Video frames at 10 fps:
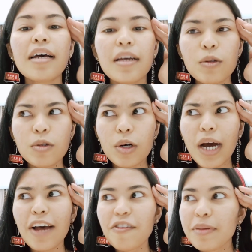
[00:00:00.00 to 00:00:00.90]
So
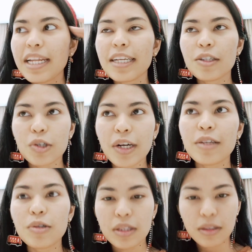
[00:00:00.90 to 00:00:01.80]
I've been like trying to
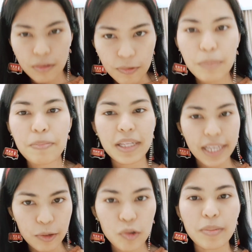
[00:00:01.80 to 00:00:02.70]
repeat
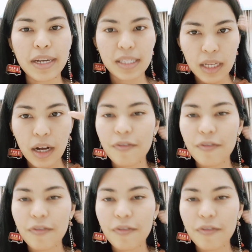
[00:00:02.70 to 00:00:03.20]
that to myself,